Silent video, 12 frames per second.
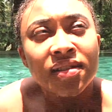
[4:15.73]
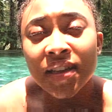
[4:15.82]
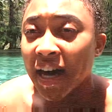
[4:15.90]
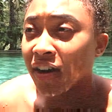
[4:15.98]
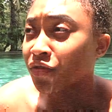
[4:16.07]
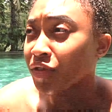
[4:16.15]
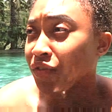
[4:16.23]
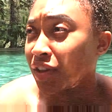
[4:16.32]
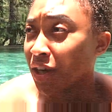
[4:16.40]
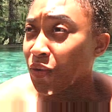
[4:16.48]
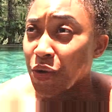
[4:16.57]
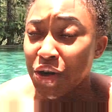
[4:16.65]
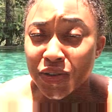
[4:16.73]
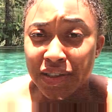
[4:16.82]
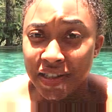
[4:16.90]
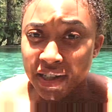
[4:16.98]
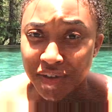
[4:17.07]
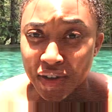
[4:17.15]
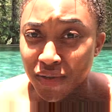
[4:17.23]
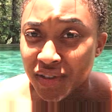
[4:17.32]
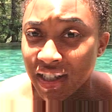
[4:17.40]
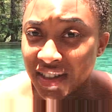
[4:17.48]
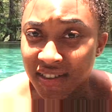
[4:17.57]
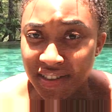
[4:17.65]
that I don't even feel like words can even do
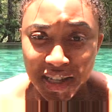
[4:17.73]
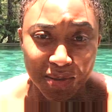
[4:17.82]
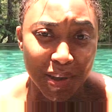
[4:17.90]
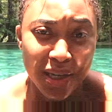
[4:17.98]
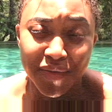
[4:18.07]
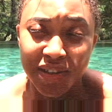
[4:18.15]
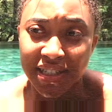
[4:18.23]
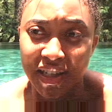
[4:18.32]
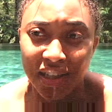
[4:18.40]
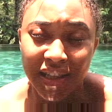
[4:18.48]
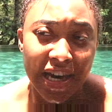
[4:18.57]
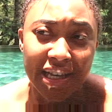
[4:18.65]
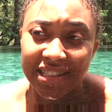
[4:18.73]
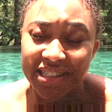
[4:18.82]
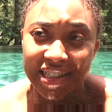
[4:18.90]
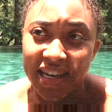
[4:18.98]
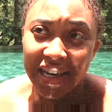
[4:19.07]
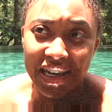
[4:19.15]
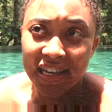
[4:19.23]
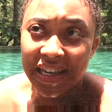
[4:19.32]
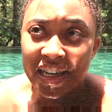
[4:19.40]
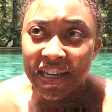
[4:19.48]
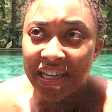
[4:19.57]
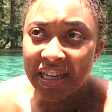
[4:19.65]
justice. Me even telling that is just
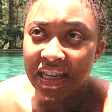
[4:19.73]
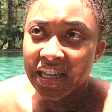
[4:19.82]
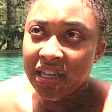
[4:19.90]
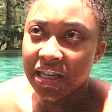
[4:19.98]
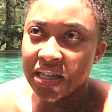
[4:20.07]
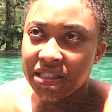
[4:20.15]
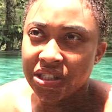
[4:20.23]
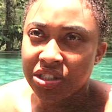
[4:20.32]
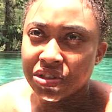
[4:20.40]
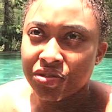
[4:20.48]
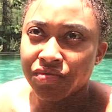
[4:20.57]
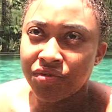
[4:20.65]
it doesn't